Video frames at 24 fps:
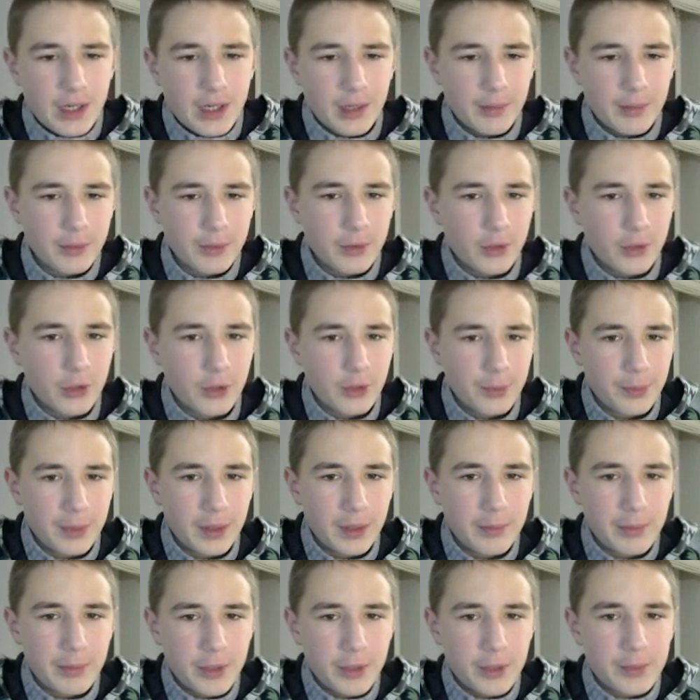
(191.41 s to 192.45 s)
I'm going to play
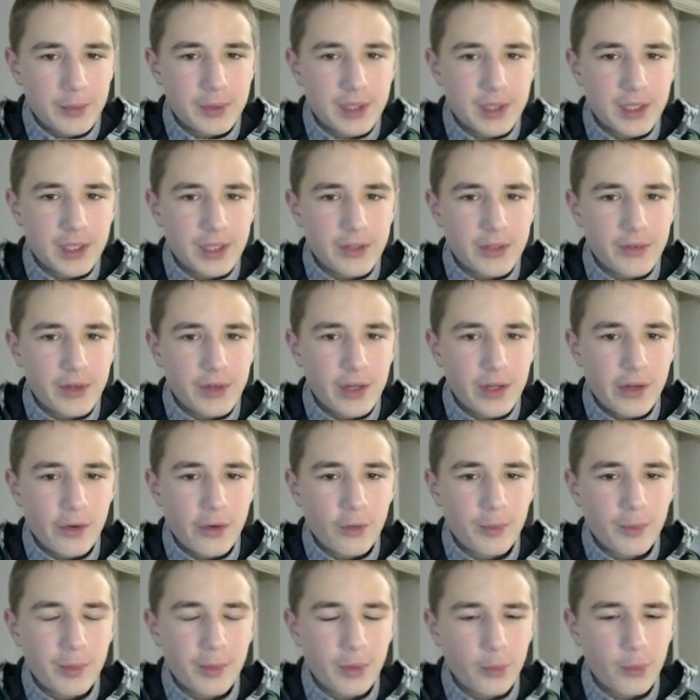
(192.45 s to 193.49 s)
bishop c3,
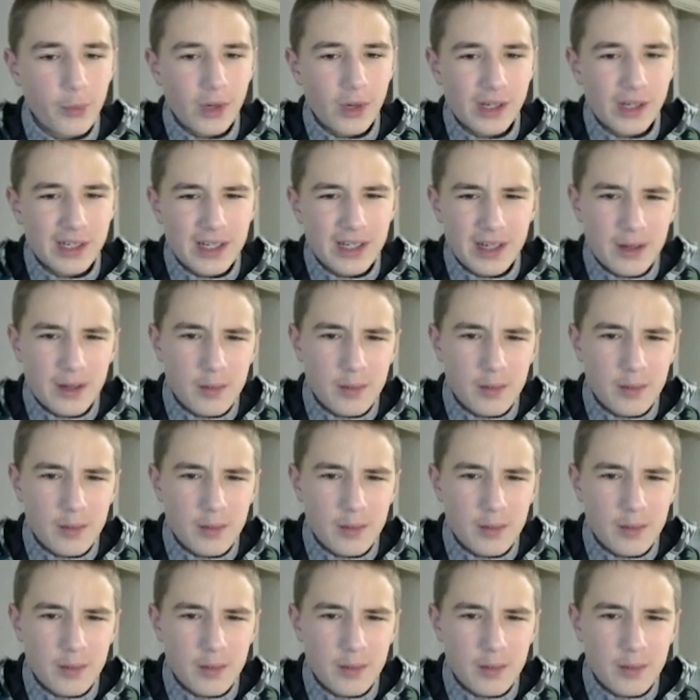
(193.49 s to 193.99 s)
rook b1,